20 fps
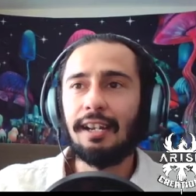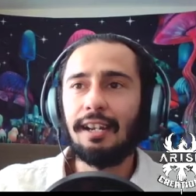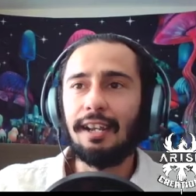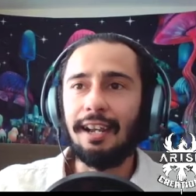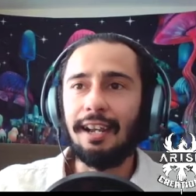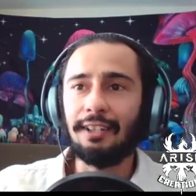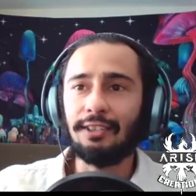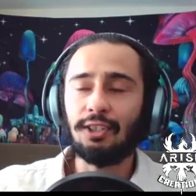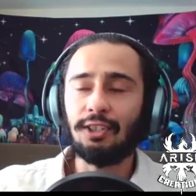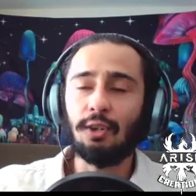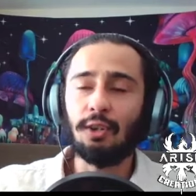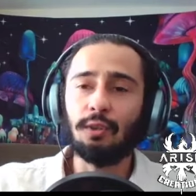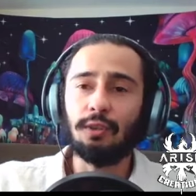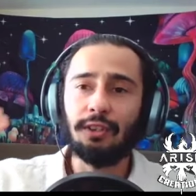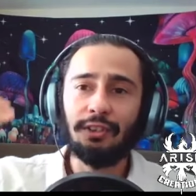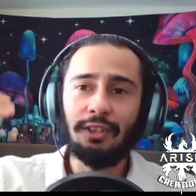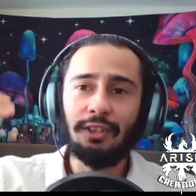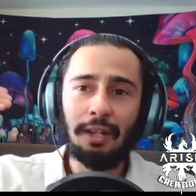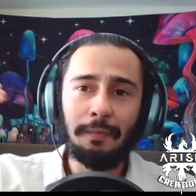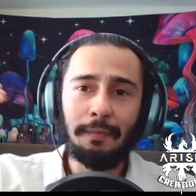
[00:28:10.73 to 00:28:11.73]
And so
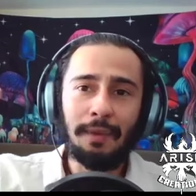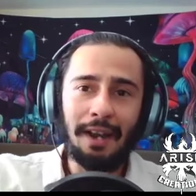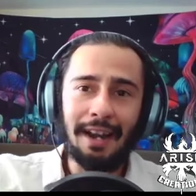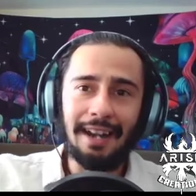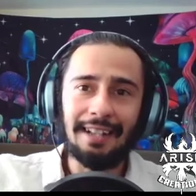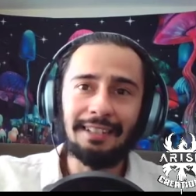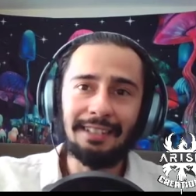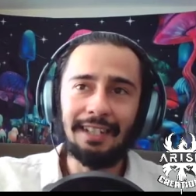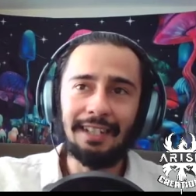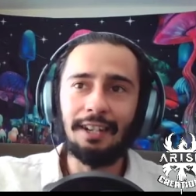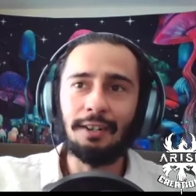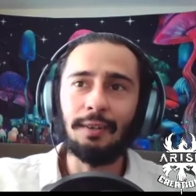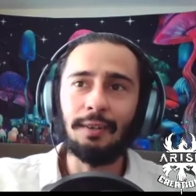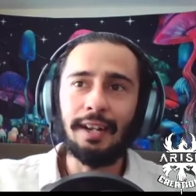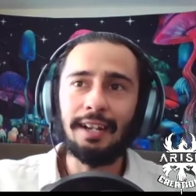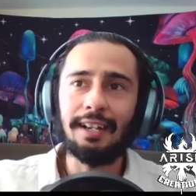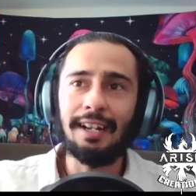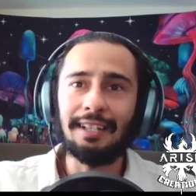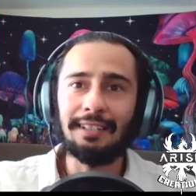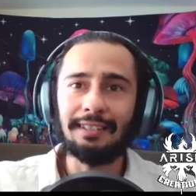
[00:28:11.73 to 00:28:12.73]
the thing about Isaiah,
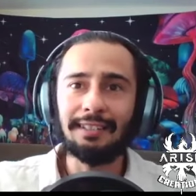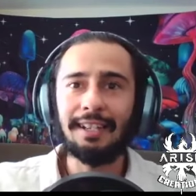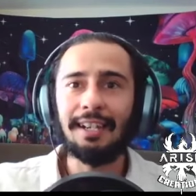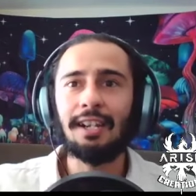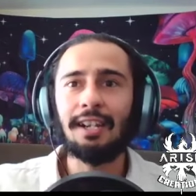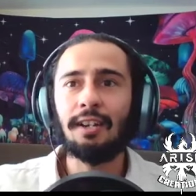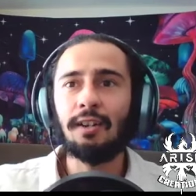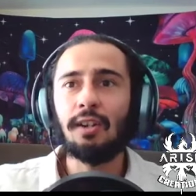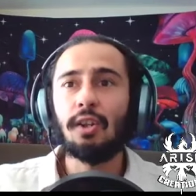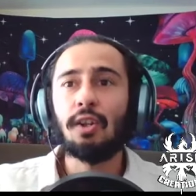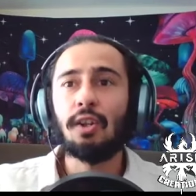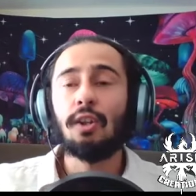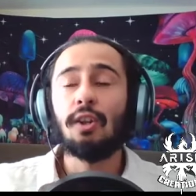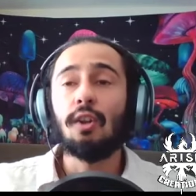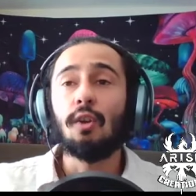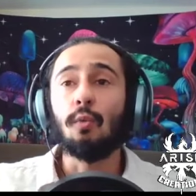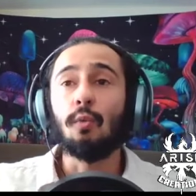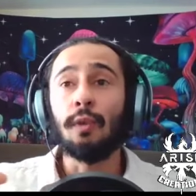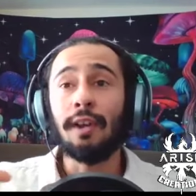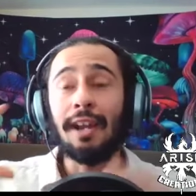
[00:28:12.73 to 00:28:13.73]
right? Isaiah,
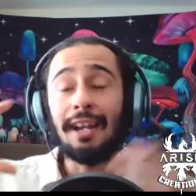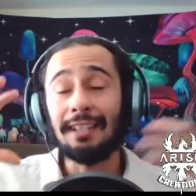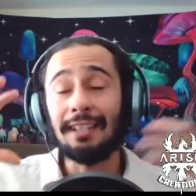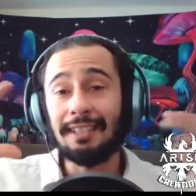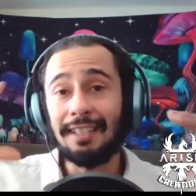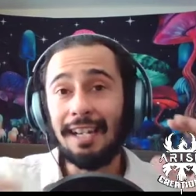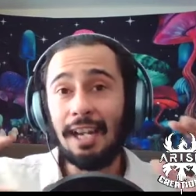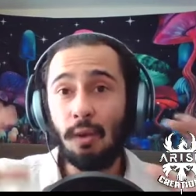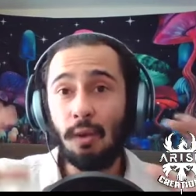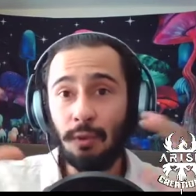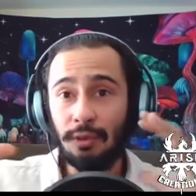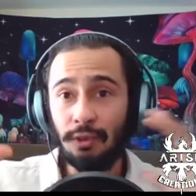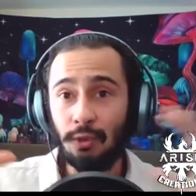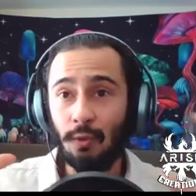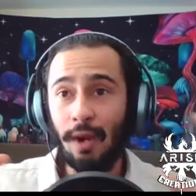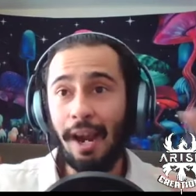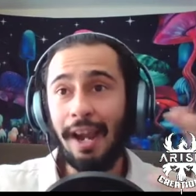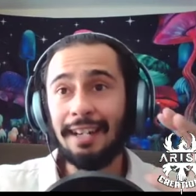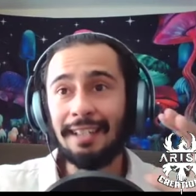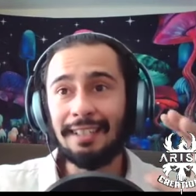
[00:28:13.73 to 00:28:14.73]
when Isaiah was
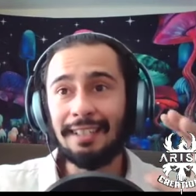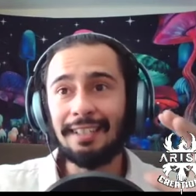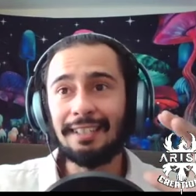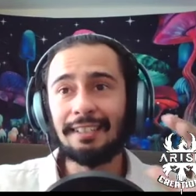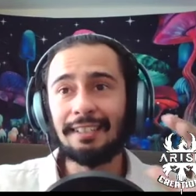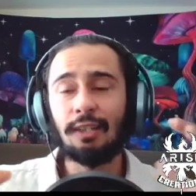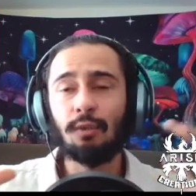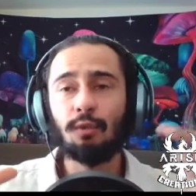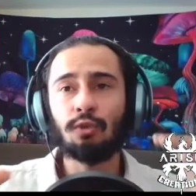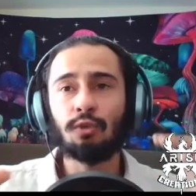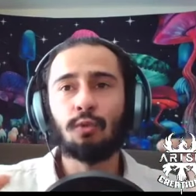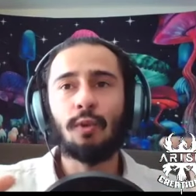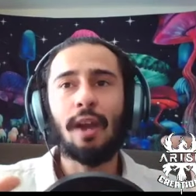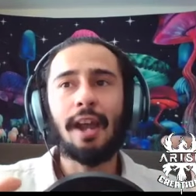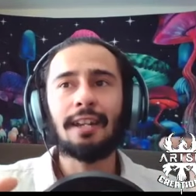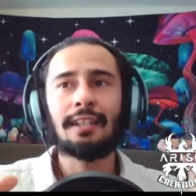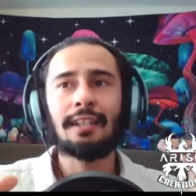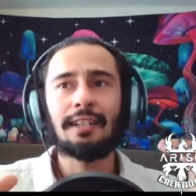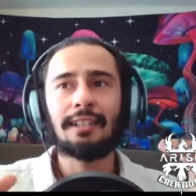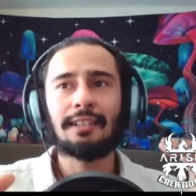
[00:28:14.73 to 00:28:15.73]
writing this, he was
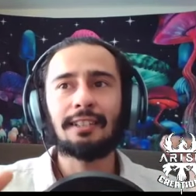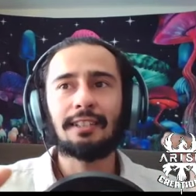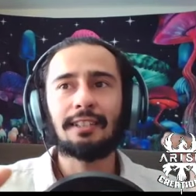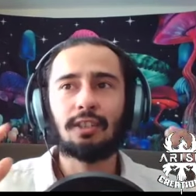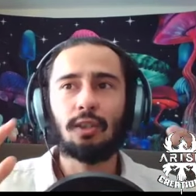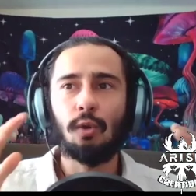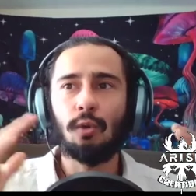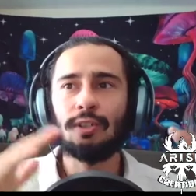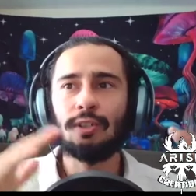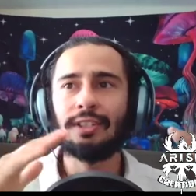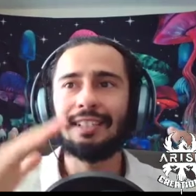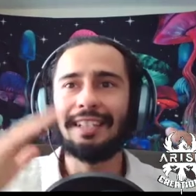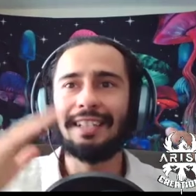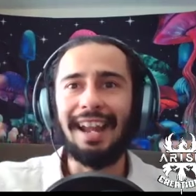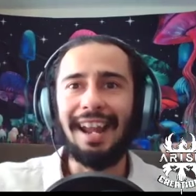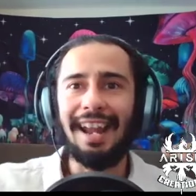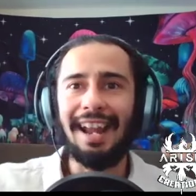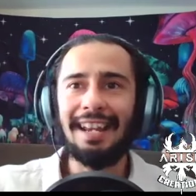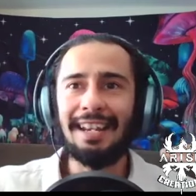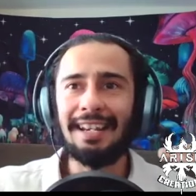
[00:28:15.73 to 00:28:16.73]
writing this towards
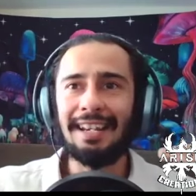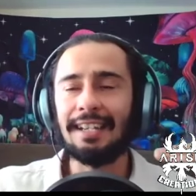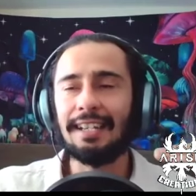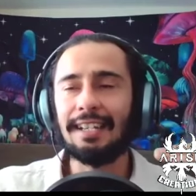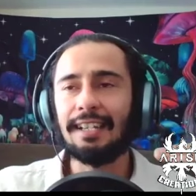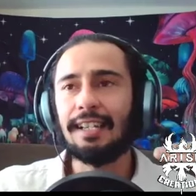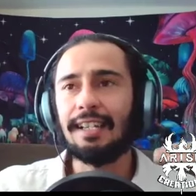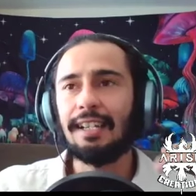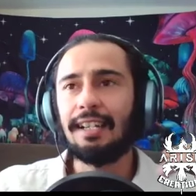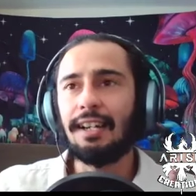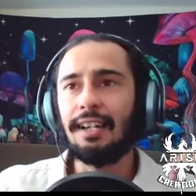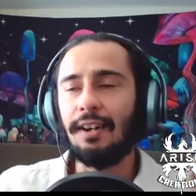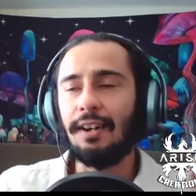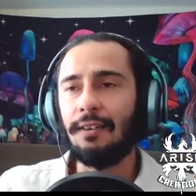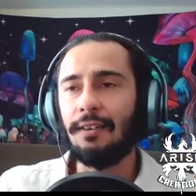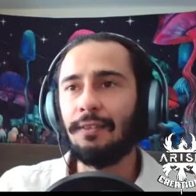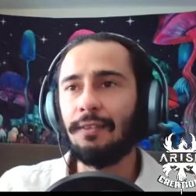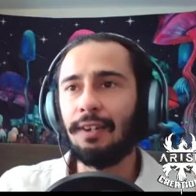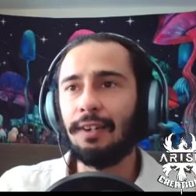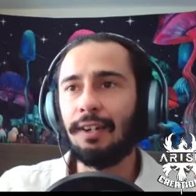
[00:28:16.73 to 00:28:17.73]
the end
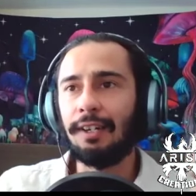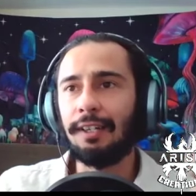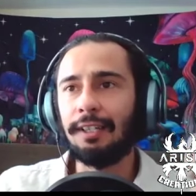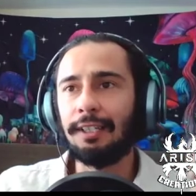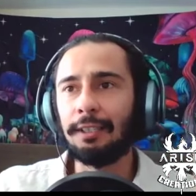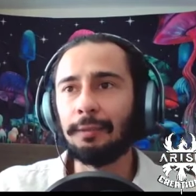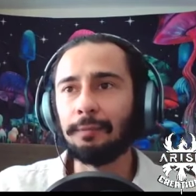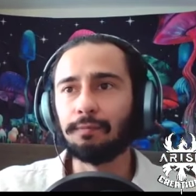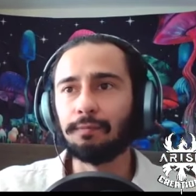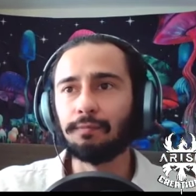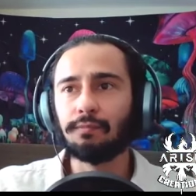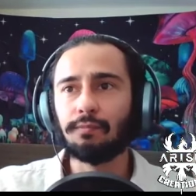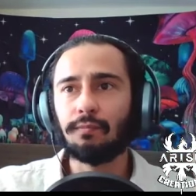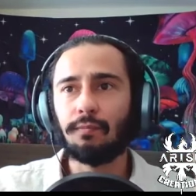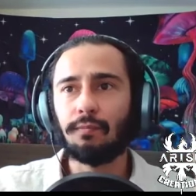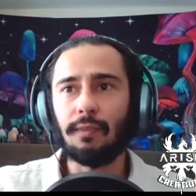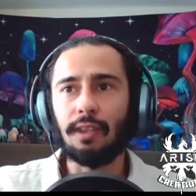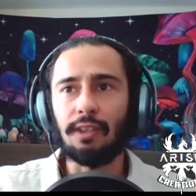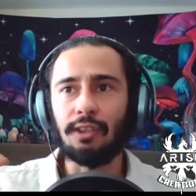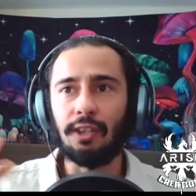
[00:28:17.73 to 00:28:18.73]
of um,
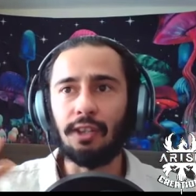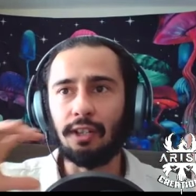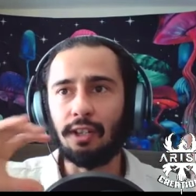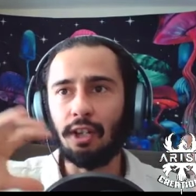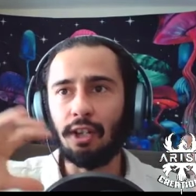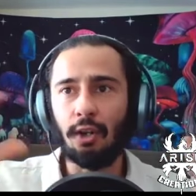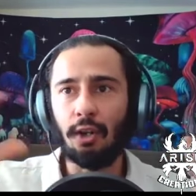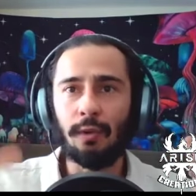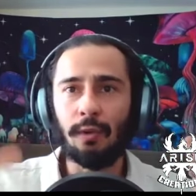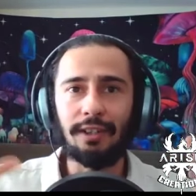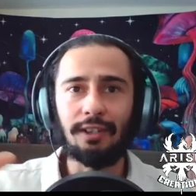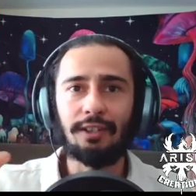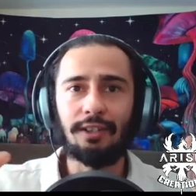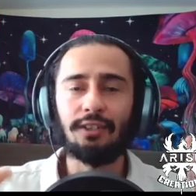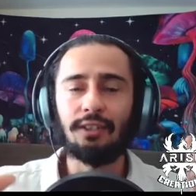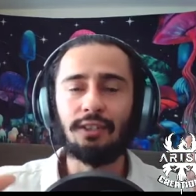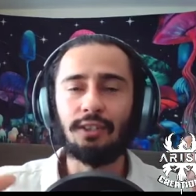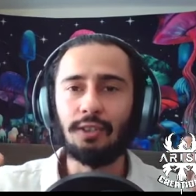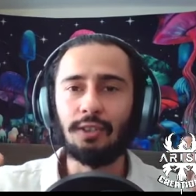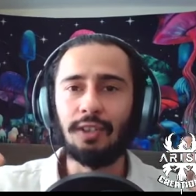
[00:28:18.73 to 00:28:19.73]
the current
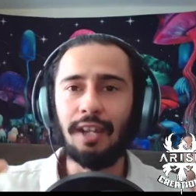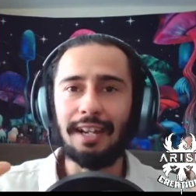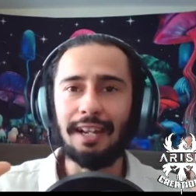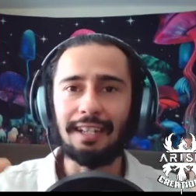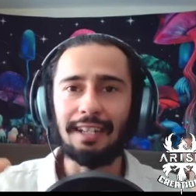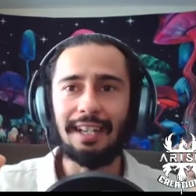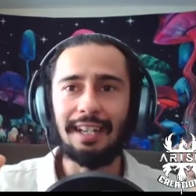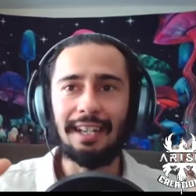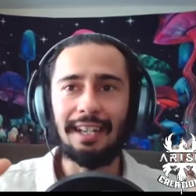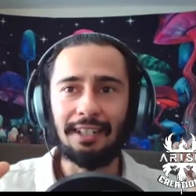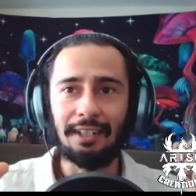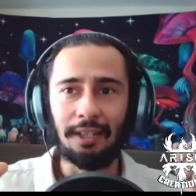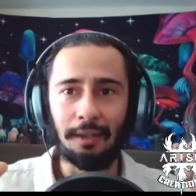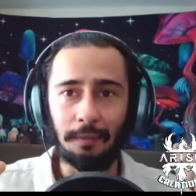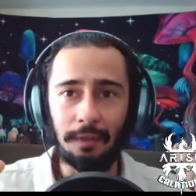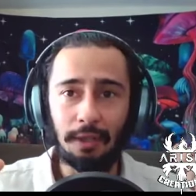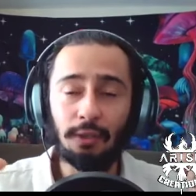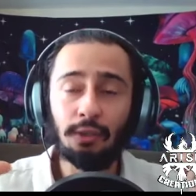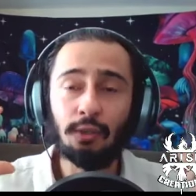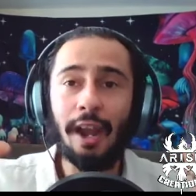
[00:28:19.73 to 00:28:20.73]
Judaic
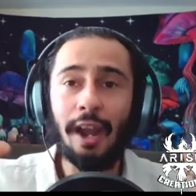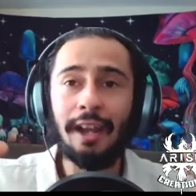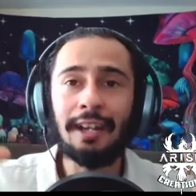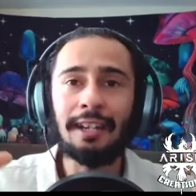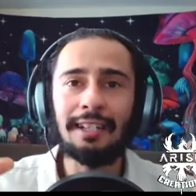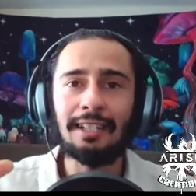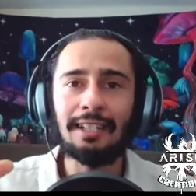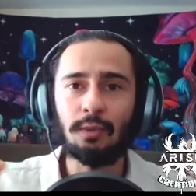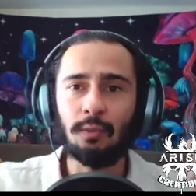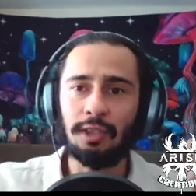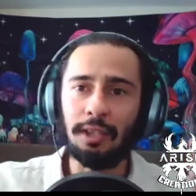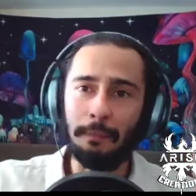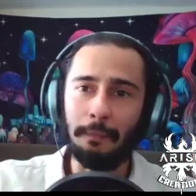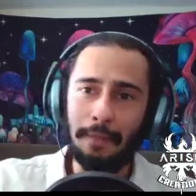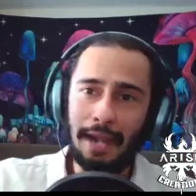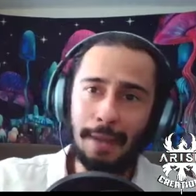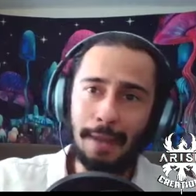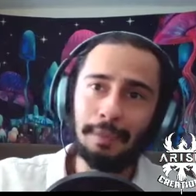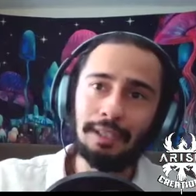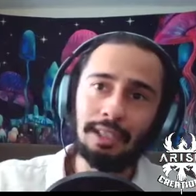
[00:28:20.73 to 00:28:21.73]
kingdom. He was writing this when the
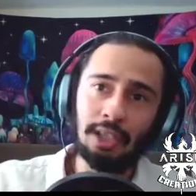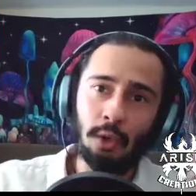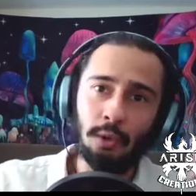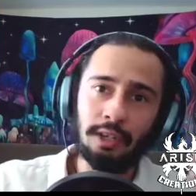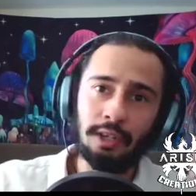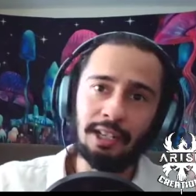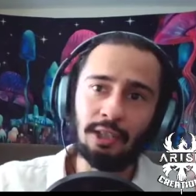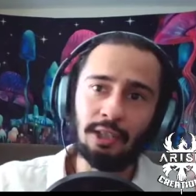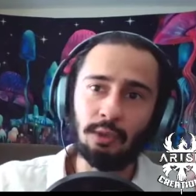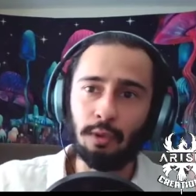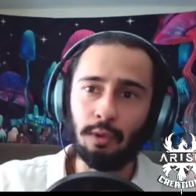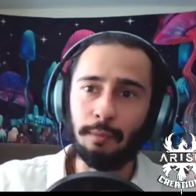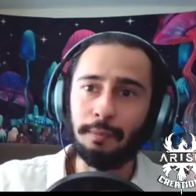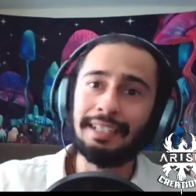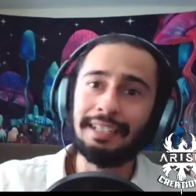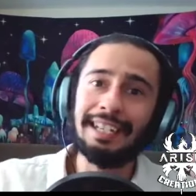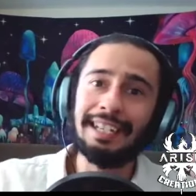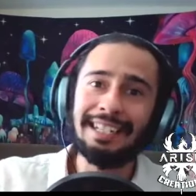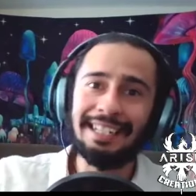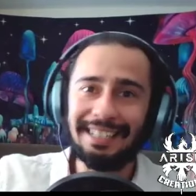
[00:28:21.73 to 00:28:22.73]
Babylonians were
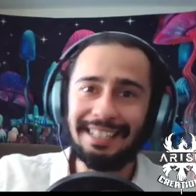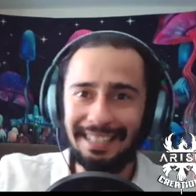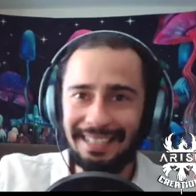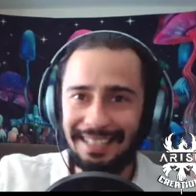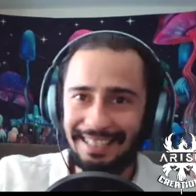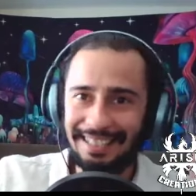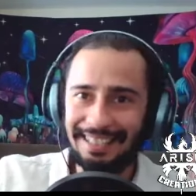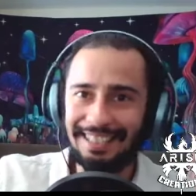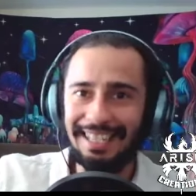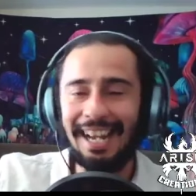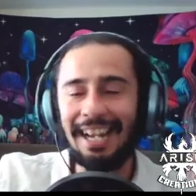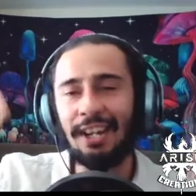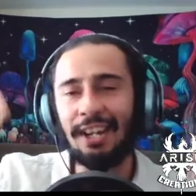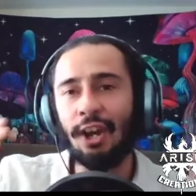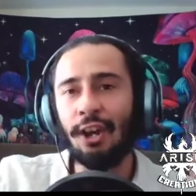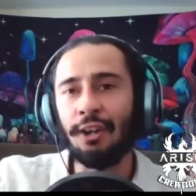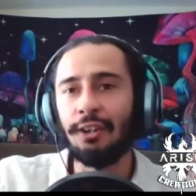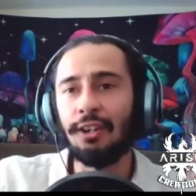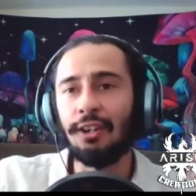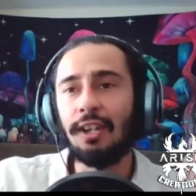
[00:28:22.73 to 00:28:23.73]
beginning to descend
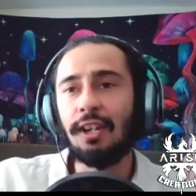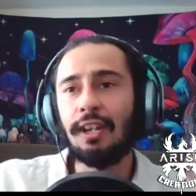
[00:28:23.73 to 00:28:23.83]
on